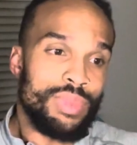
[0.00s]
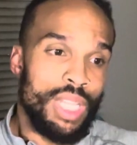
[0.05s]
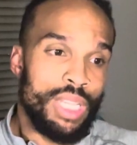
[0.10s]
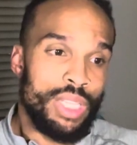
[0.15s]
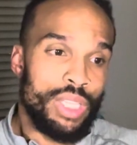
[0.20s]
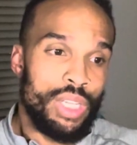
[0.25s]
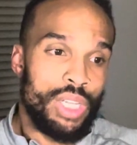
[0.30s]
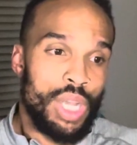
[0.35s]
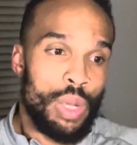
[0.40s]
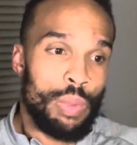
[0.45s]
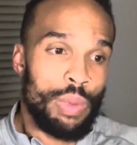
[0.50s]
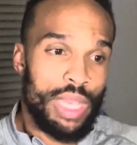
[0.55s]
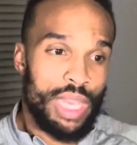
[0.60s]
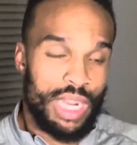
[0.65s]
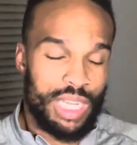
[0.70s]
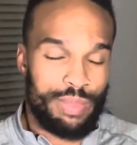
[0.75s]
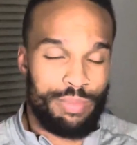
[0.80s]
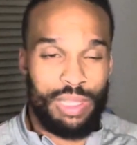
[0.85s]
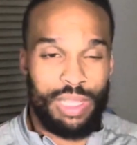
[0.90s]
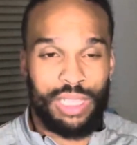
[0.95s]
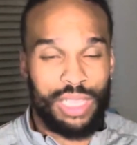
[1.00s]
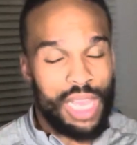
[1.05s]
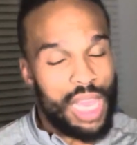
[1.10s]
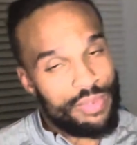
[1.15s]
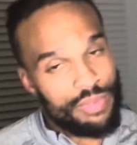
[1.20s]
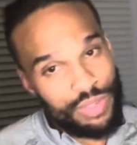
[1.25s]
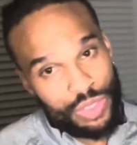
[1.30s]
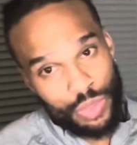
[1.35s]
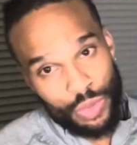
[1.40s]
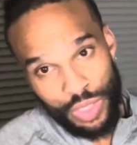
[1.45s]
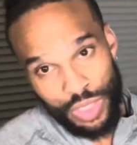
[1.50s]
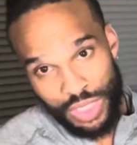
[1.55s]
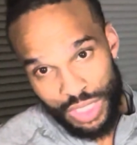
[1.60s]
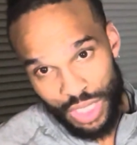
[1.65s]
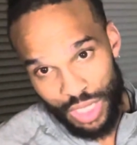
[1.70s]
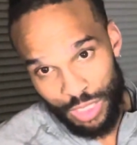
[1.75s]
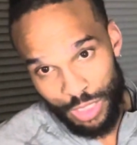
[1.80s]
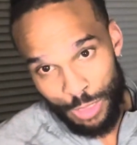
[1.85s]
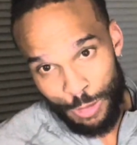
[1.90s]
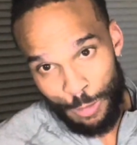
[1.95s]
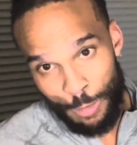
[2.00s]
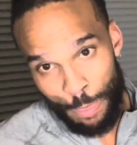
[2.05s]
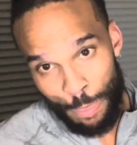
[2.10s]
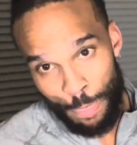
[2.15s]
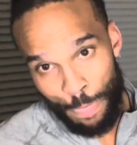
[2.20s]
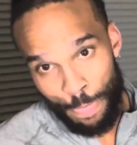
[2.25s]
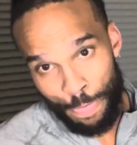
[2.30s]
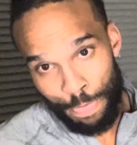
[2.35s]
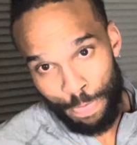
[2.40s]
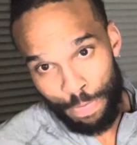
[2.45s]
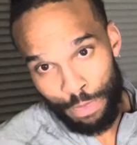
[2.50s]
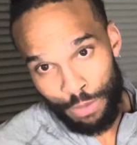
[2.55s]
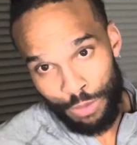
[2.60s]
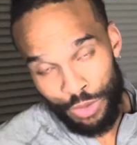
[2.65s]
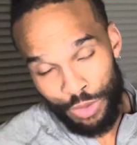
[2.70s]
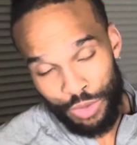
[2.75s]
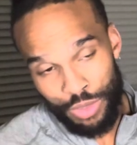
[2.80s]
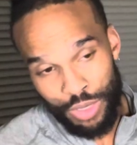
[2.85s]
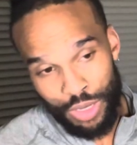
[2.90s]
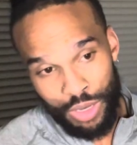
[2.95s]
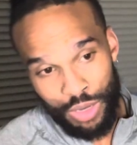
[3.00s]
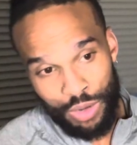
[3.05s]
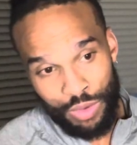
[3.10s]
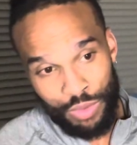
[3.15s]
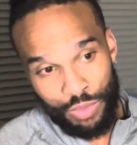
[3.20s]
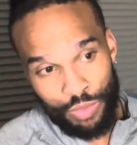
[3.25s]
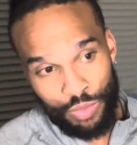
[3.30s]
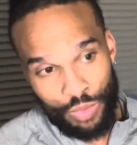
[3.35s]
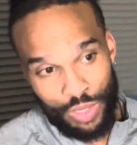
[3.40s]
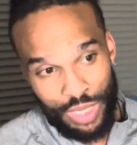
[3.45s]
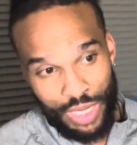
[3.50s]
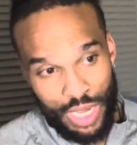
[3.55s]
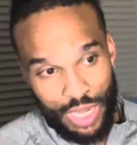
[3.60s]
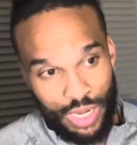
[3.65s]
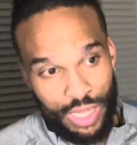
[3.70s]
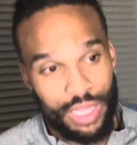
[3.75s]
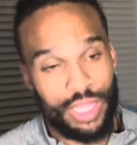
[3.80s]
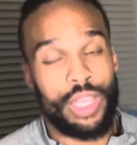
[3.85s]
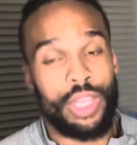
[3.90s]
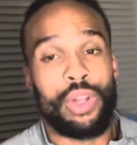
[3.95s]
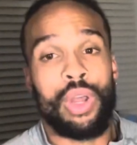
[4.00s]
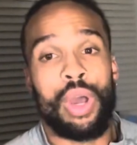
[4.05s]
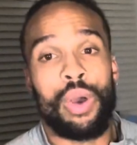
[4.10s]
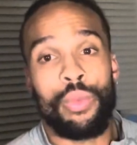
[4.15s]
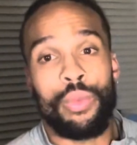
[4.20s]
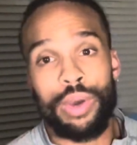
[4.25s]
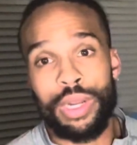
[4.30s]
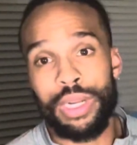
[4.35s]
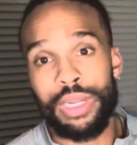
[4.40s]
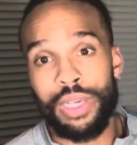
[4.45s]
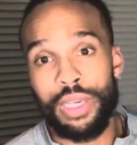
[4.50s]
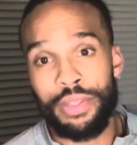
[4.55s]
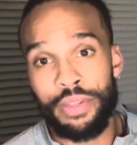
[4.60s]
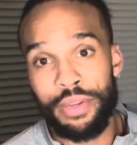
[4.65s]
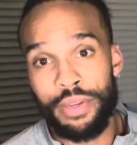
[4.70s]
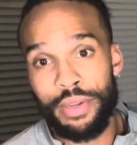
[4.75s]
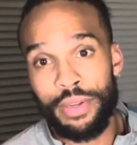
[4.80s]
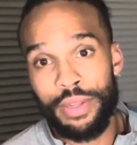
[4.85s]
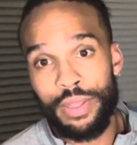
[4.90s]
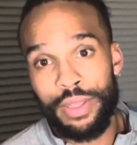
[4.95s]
You know, we got to speak life into each other. You know, we got to lean on one another.